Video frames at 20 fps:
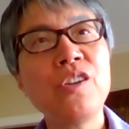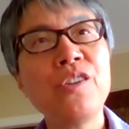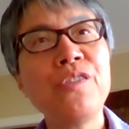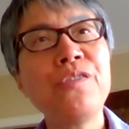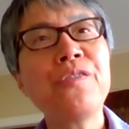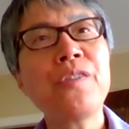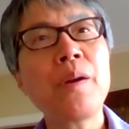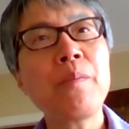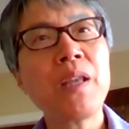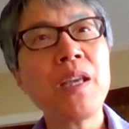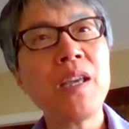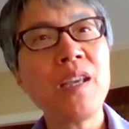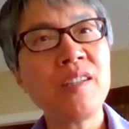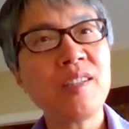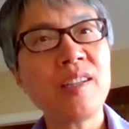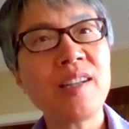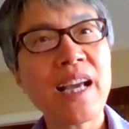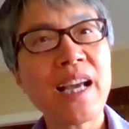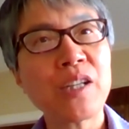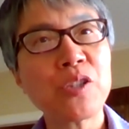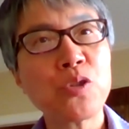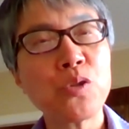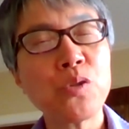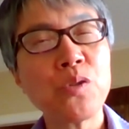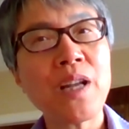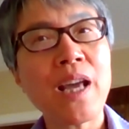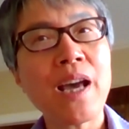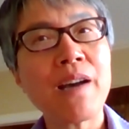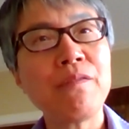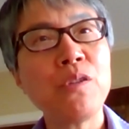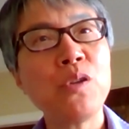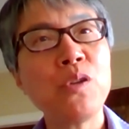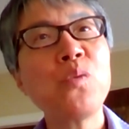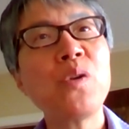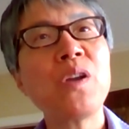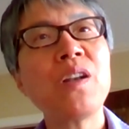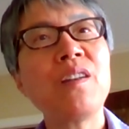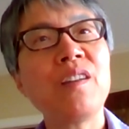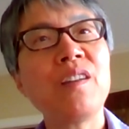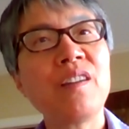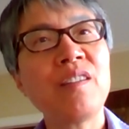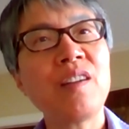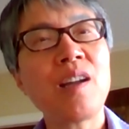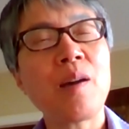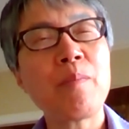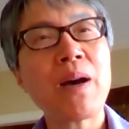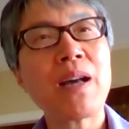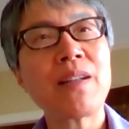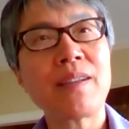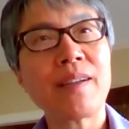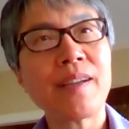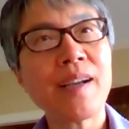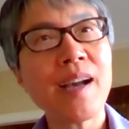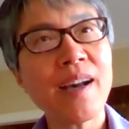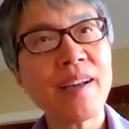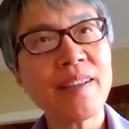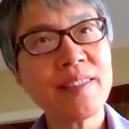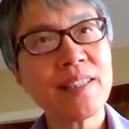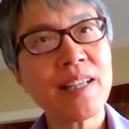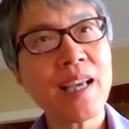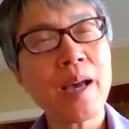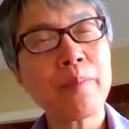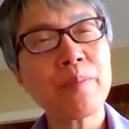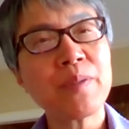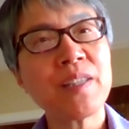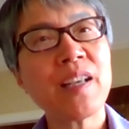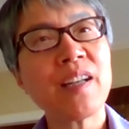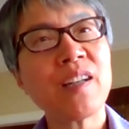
from the intellectual level, we learn about the concepts